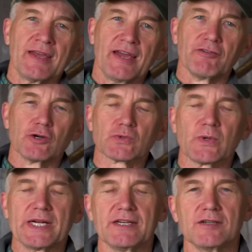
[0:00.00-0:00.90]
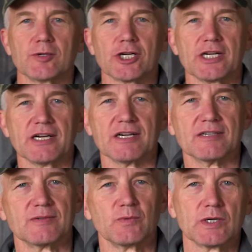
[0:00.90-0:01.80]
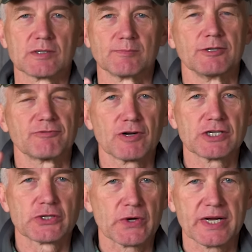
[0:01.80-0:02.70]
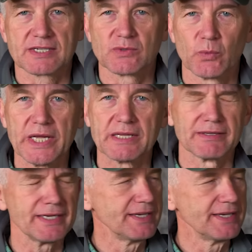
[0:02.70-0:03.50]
Hey folks, Randy Newberg here. Welcome to Fresh Tracks Weekly.